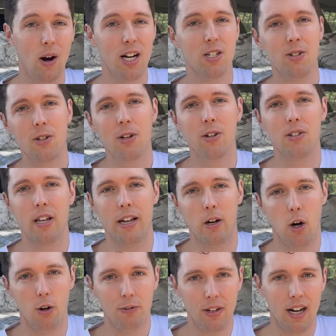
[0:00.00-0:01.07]
just used an
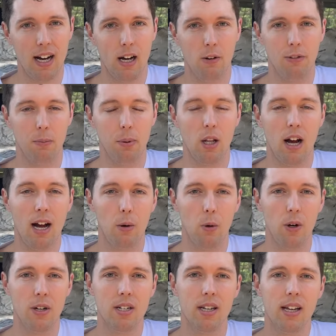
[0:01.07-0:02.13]
offcut of the
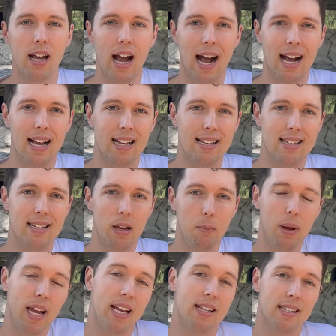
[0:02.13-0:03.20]
plywood as a
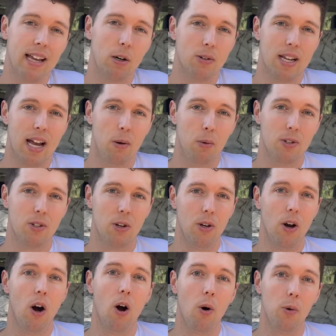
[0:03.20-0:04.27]
piece that was able
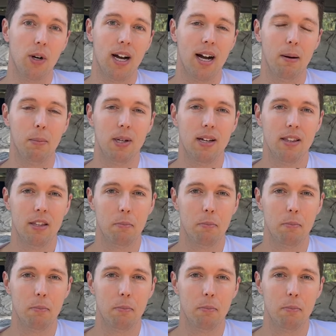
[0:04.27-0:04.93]
to hold up the